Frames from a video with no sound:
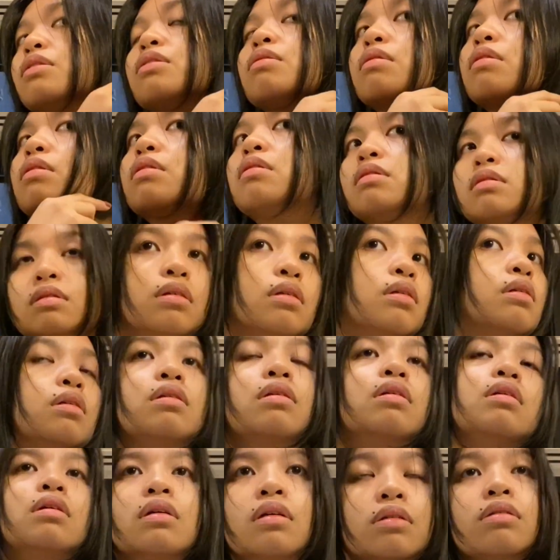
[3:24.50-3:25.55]
So
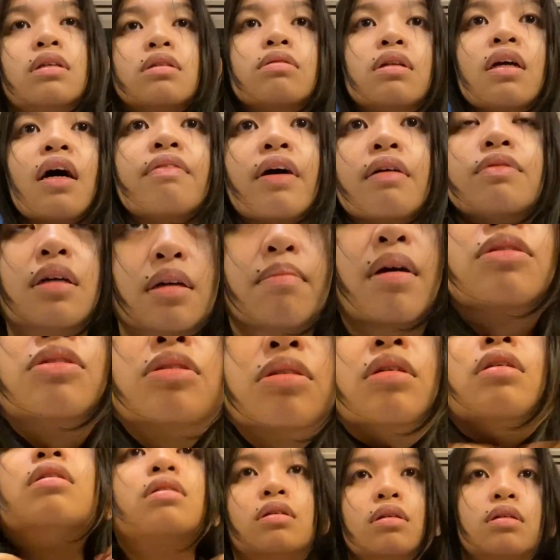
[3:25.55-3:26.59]
total, you'll be
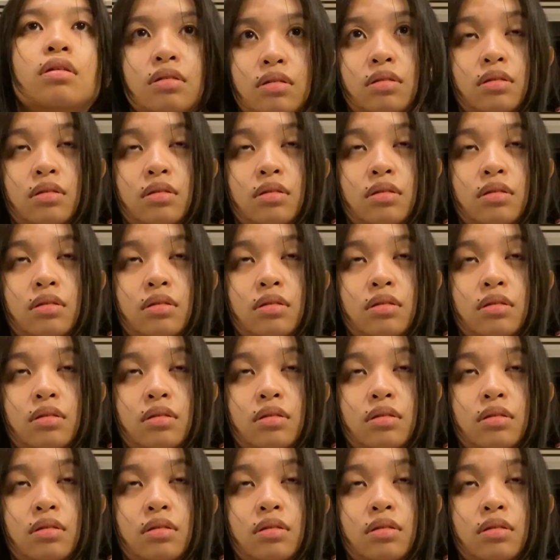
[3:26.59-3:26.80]
needing at least